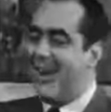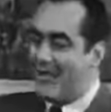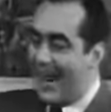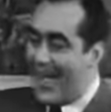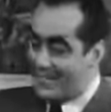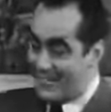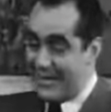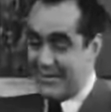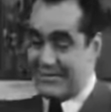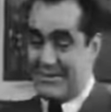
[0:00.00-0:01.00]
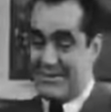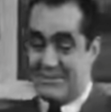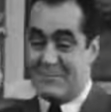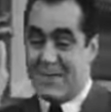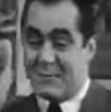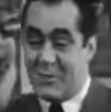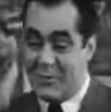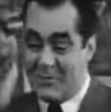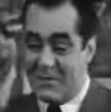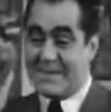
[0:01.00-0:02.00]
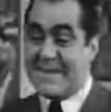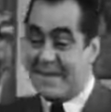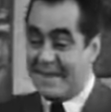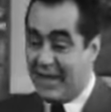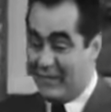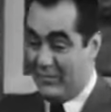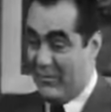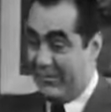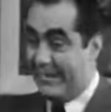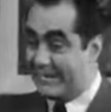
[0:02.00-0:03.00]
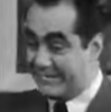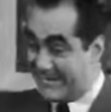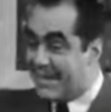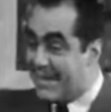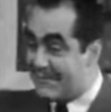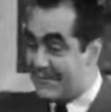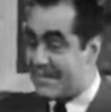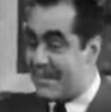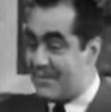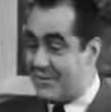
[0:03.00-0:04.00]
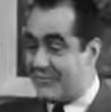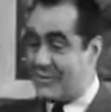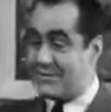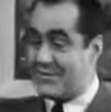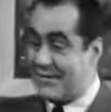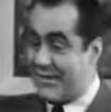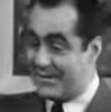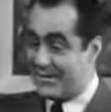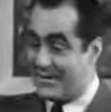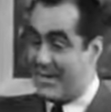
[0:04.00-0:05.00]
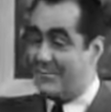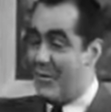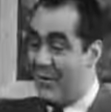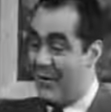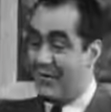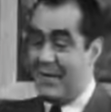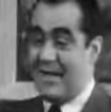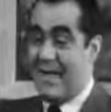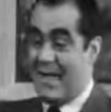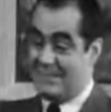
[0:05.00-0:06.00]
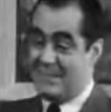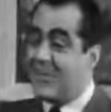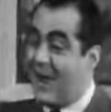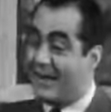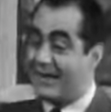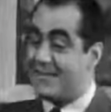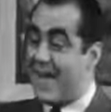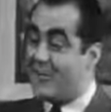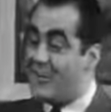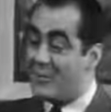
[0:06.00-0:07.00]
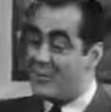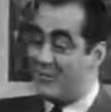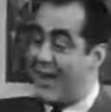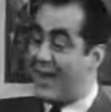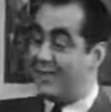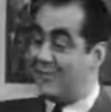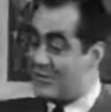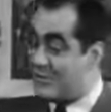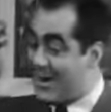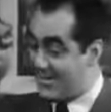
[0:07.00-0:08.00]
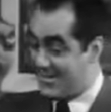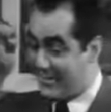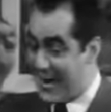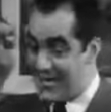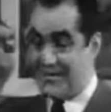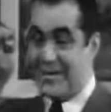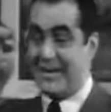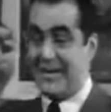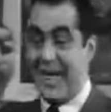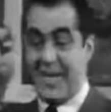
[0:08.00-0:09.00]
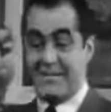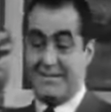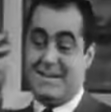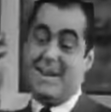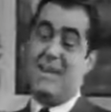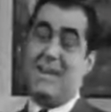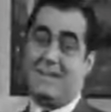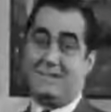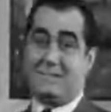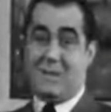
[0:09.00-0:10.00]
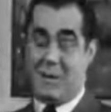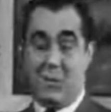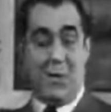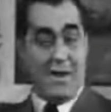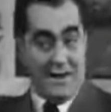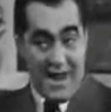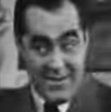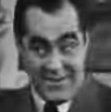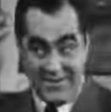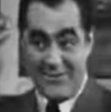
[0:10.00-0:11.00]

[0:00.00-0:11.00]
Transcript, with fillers: you know, the last week or so, there's been a rumor that Dean Gilmore, he's the dean of the State University Law School up north, has been trying to decide whom to invite to address the graduating class. It's uh, quite an honor,